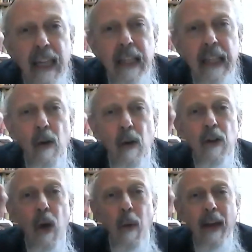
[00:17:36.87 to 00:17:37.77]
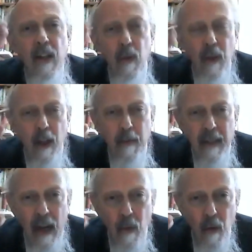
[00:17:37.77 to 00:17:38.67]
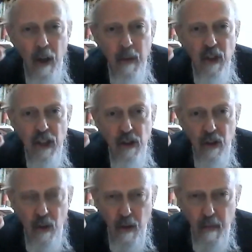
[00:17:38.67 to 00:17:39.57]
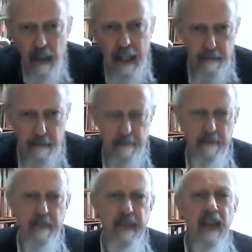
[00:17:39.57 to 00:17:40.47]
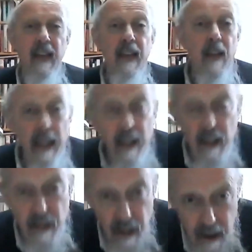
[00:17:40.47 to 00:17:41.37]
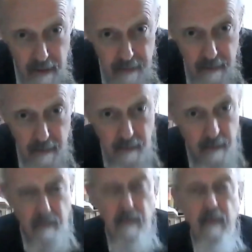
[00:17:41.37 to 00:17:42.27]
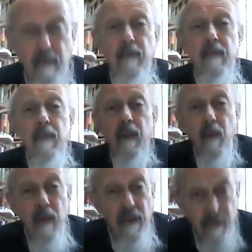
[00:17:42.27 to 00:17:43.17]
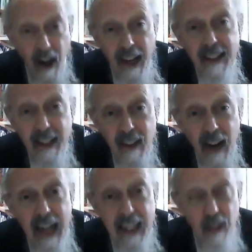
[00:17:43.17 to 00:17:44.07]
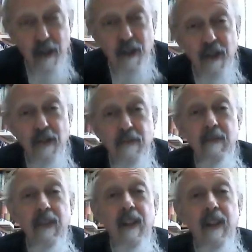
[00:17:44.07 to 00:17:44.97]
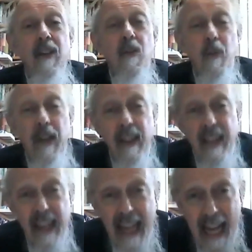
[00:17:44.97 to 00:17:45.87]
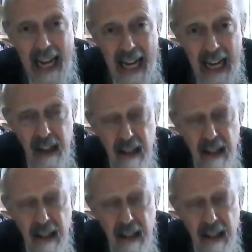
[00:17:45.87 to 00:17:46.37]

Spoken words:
in that noetic realm, in that realm which has to do with meaning? And indeed, we find there are cultures where there are